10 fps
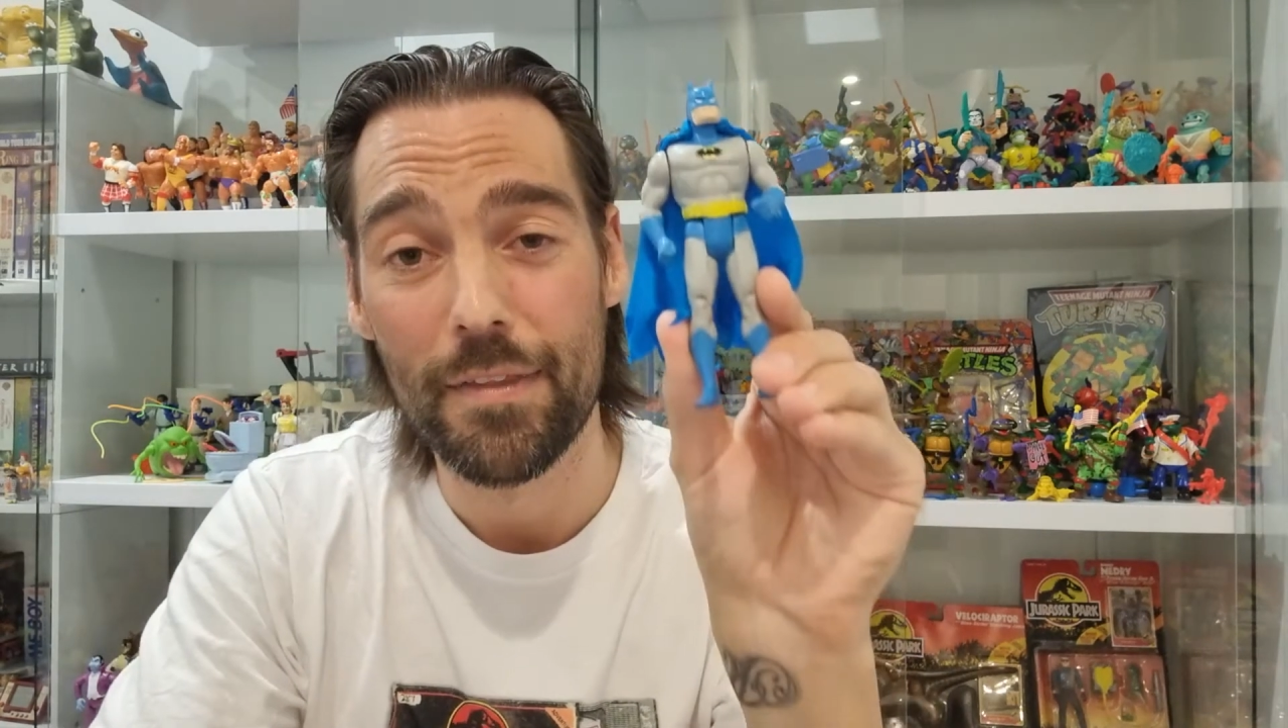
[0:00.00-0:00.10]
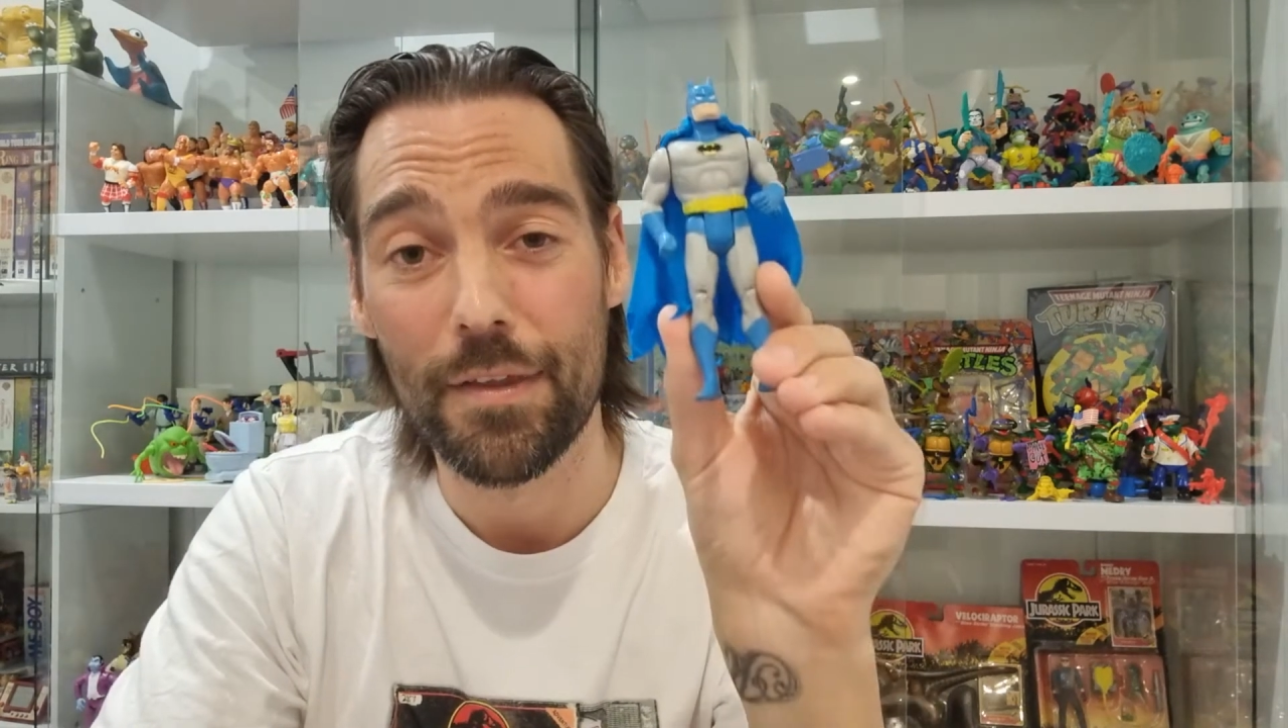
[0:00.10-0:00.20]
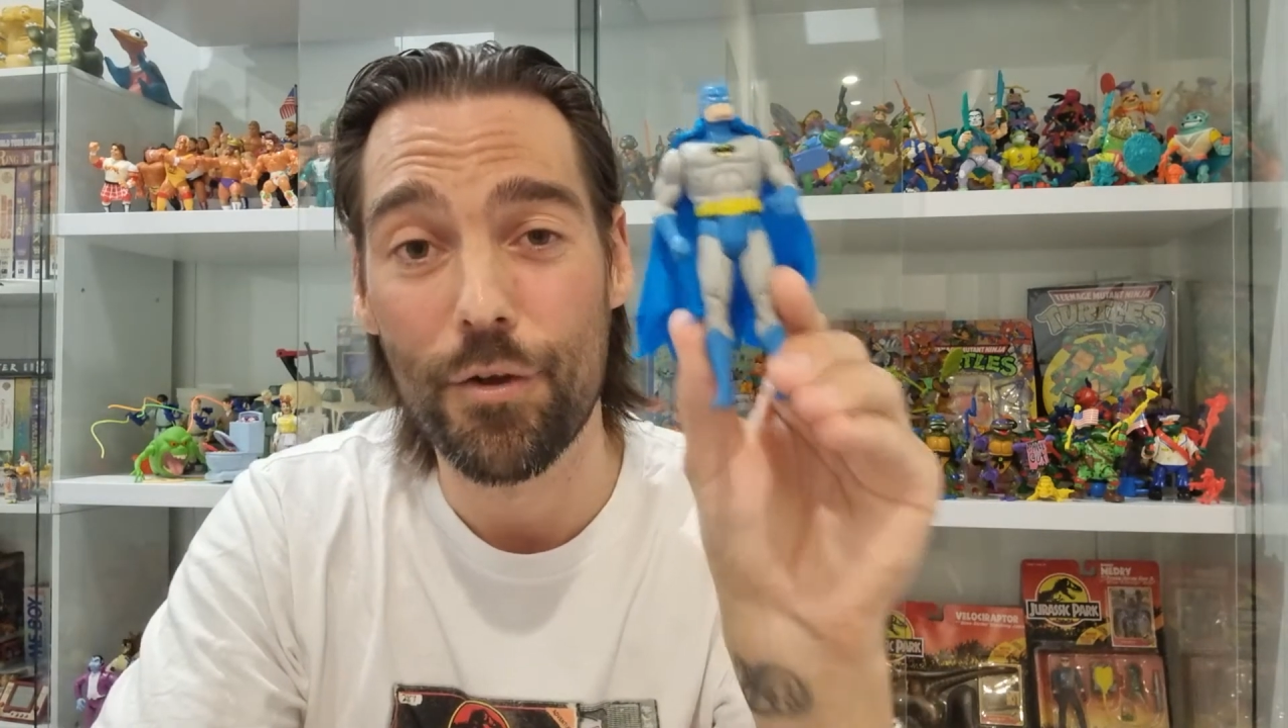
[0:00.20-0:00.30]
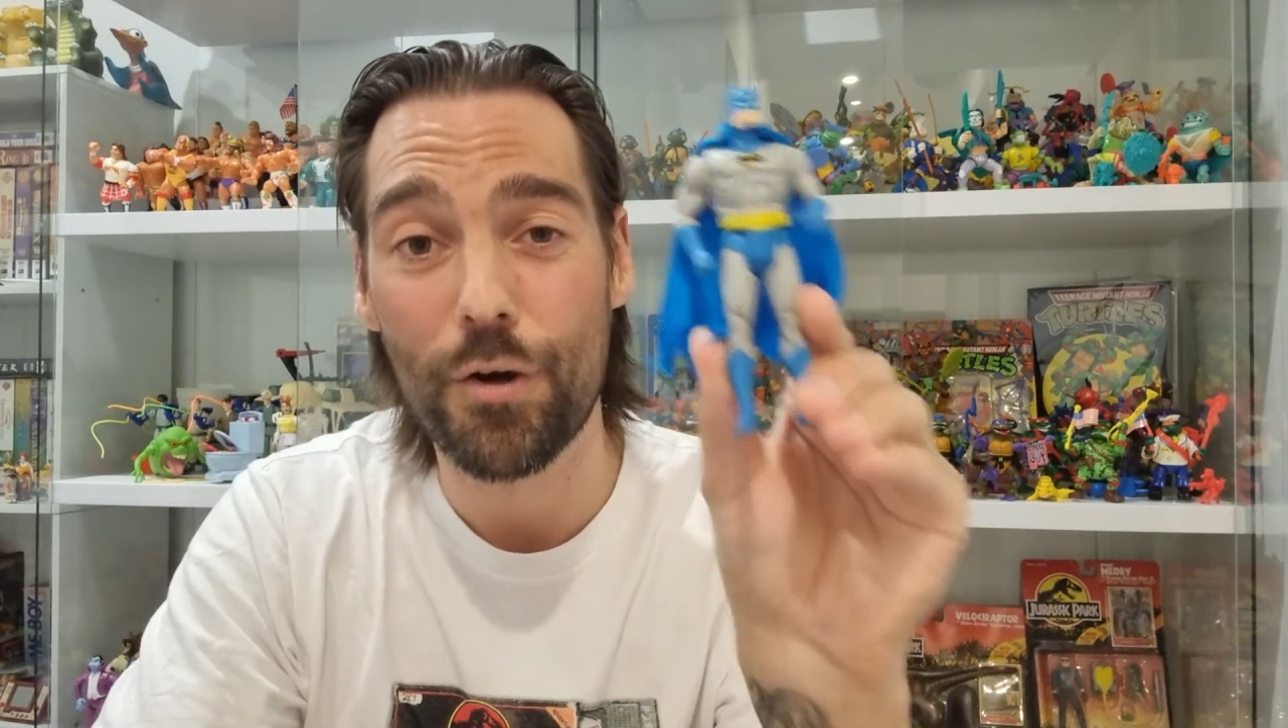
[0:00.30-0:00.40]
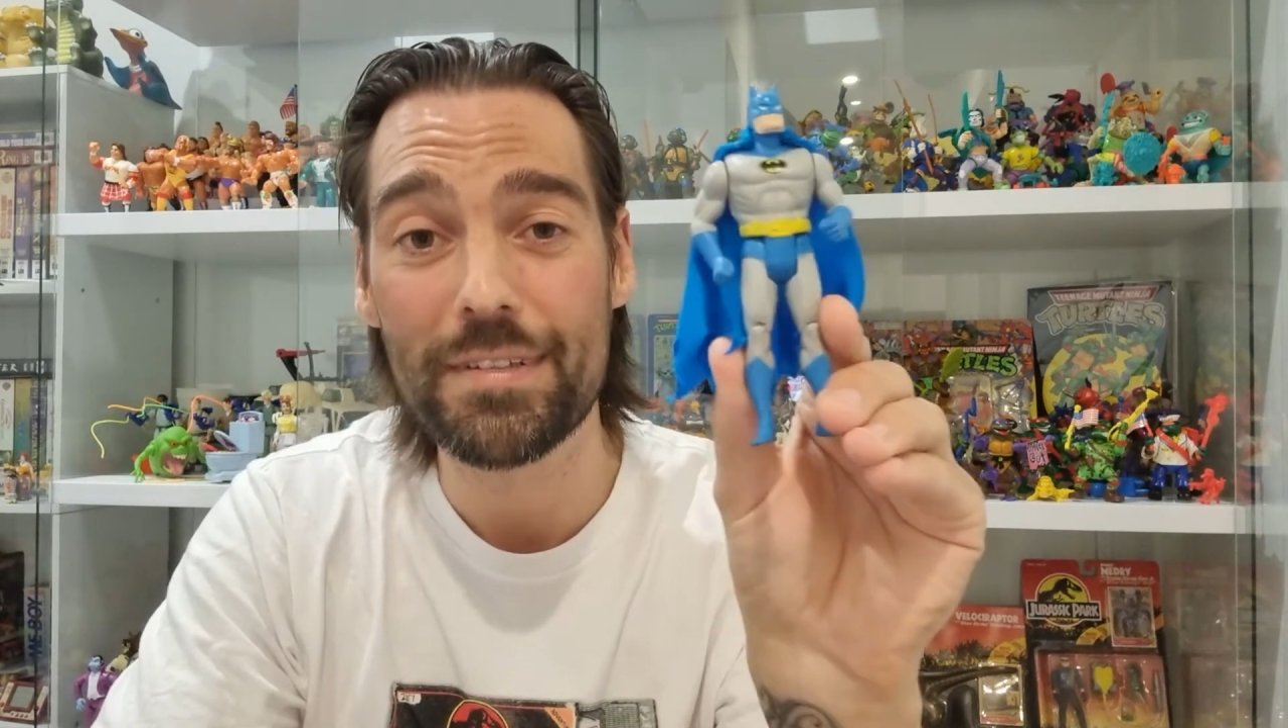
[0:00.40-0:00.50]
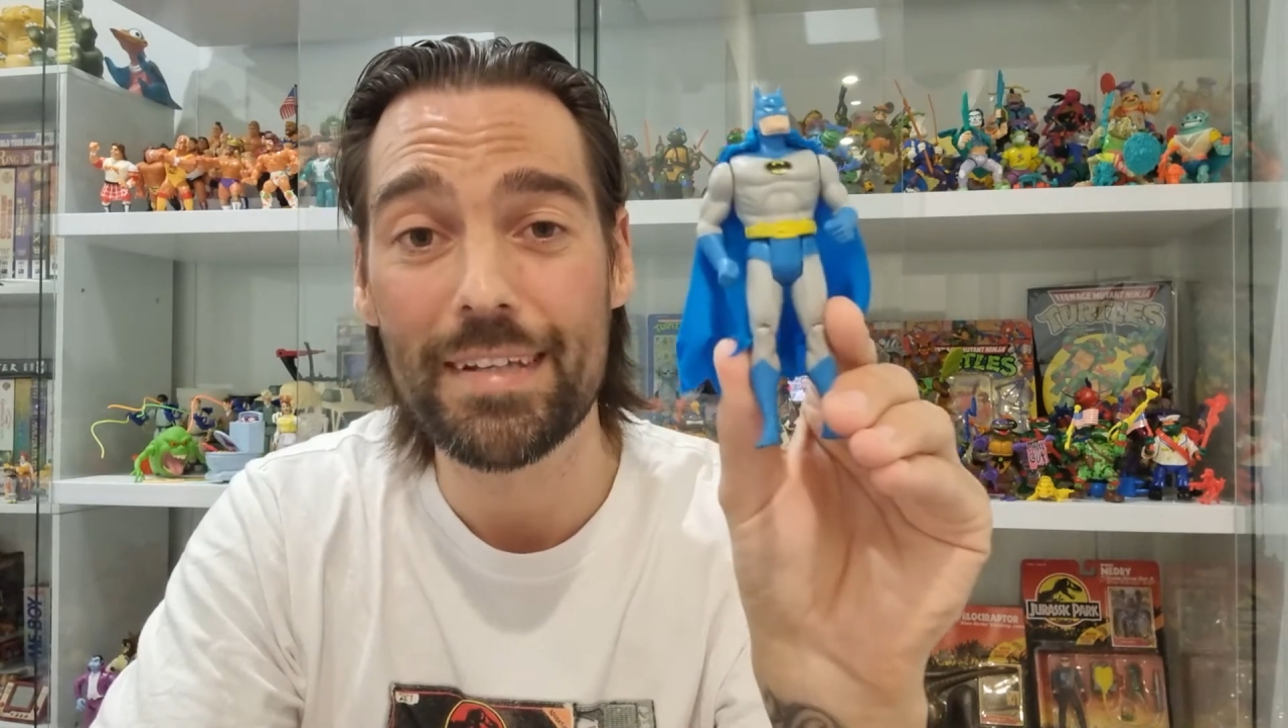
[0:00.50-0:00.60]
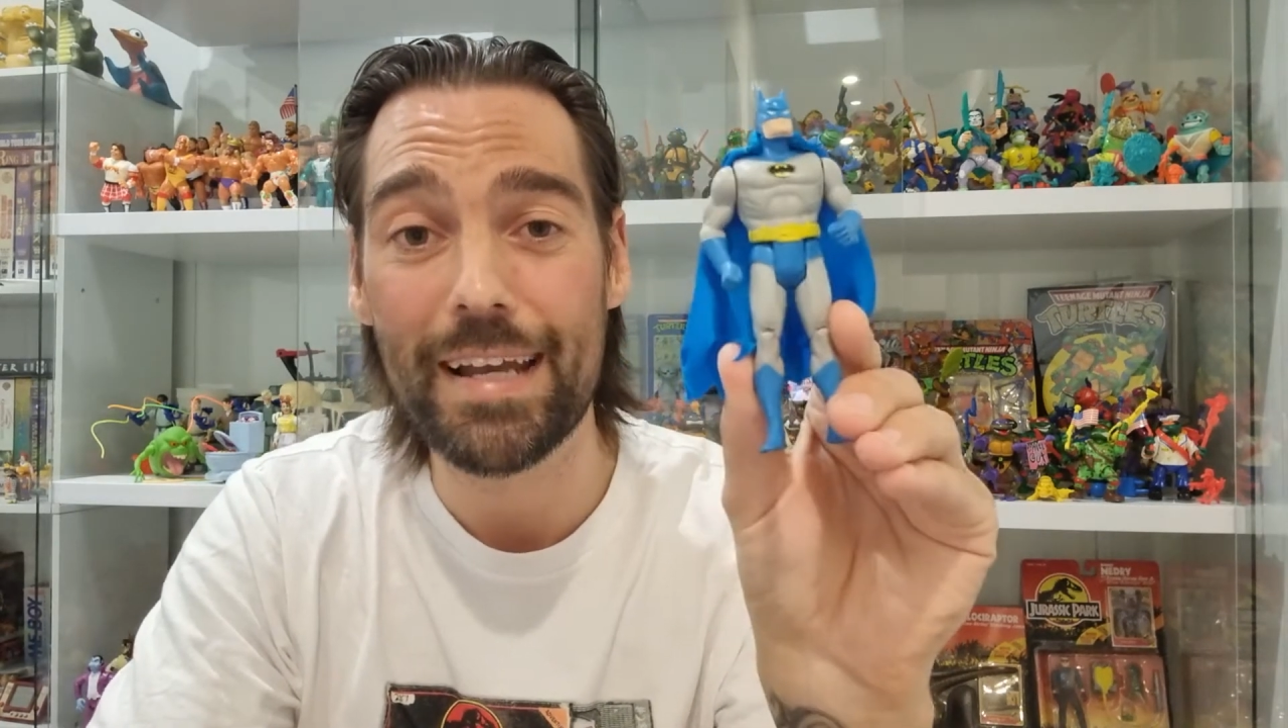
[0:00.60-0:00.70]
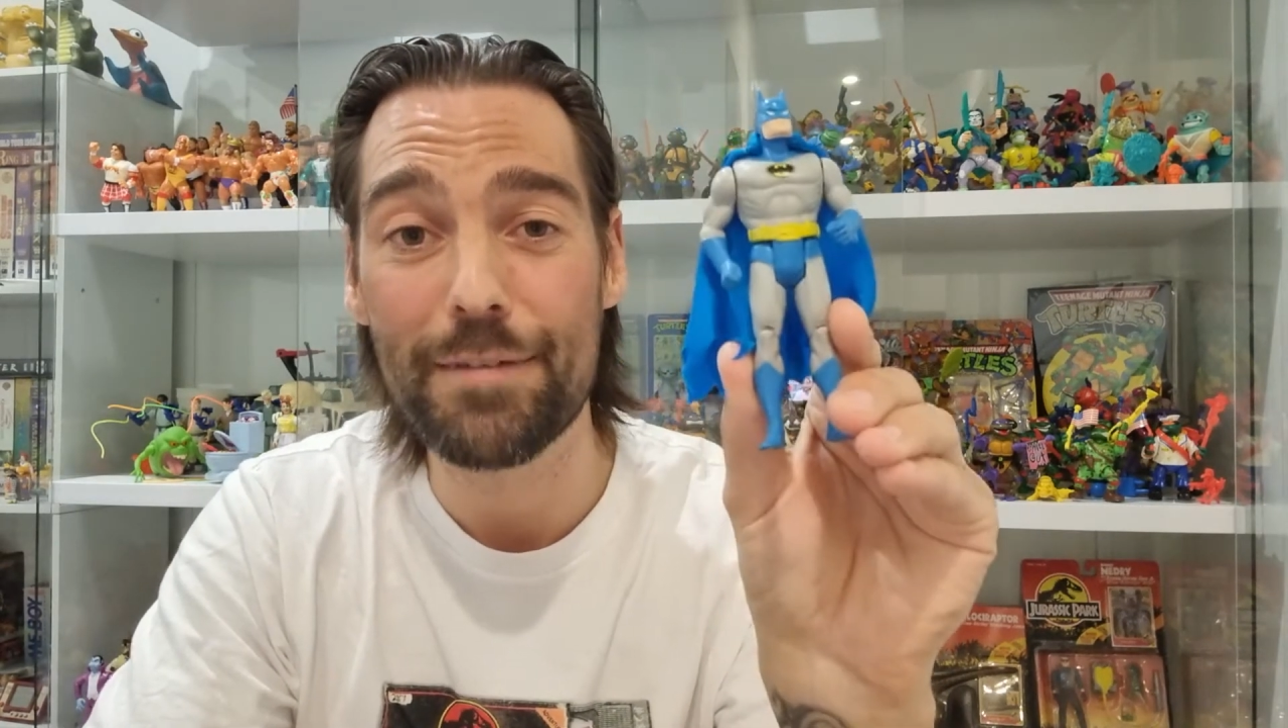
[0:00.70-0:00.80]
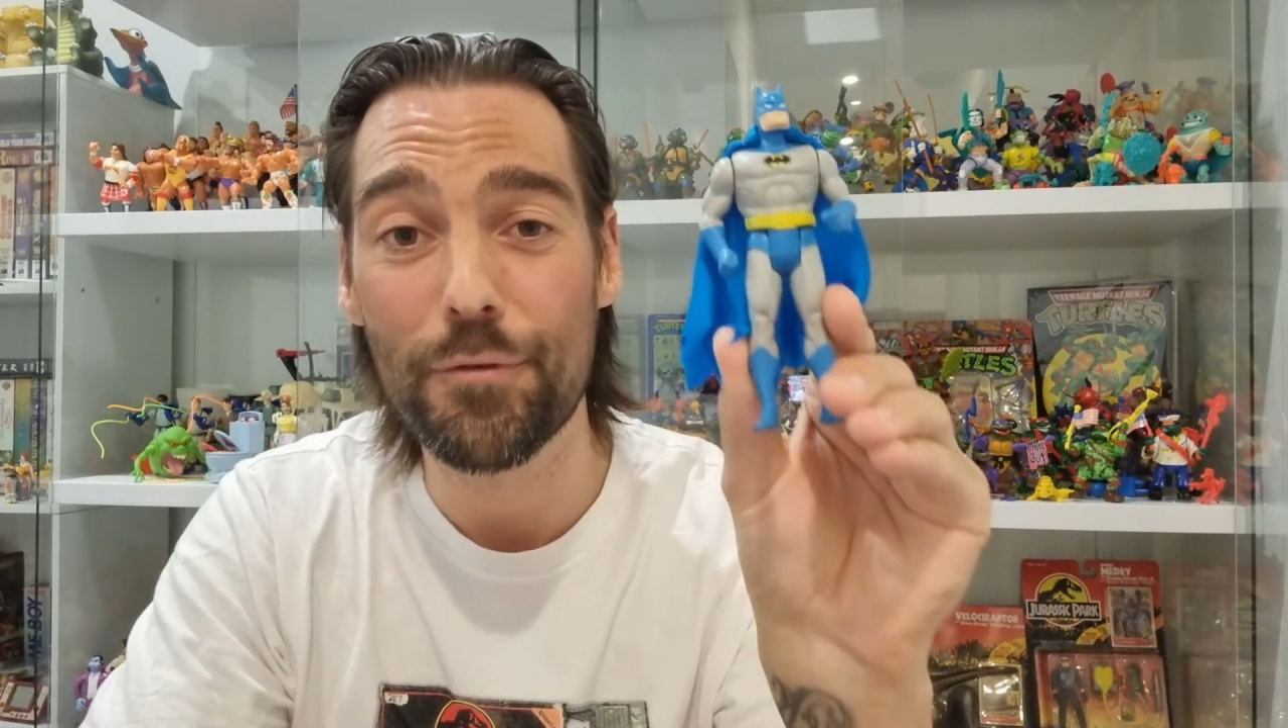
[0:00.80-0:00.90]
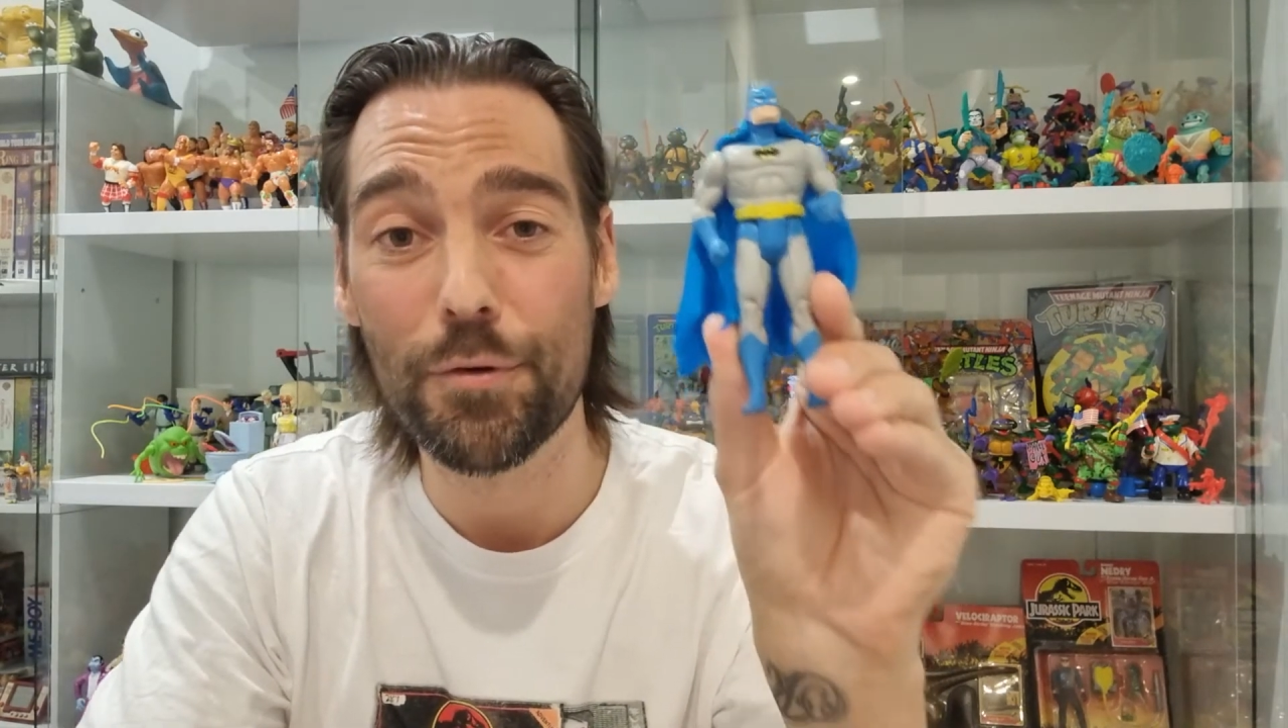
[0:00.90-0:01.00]
the
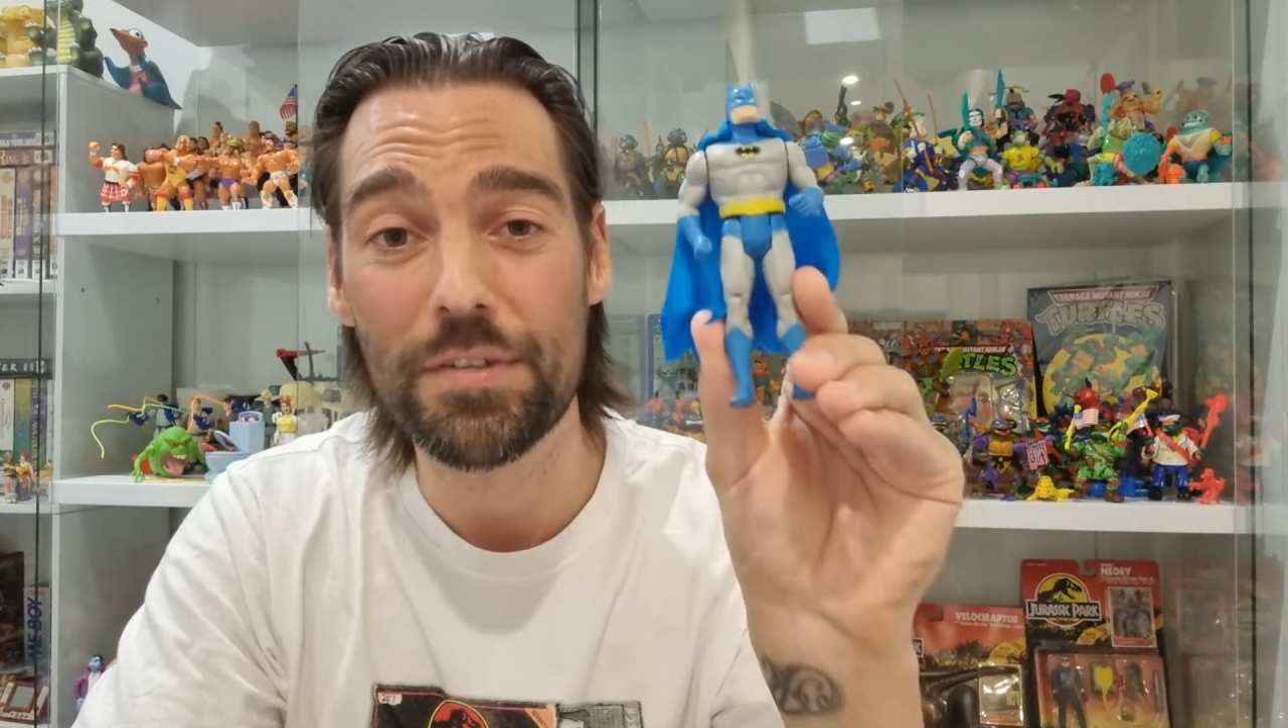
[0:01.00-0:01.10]
1984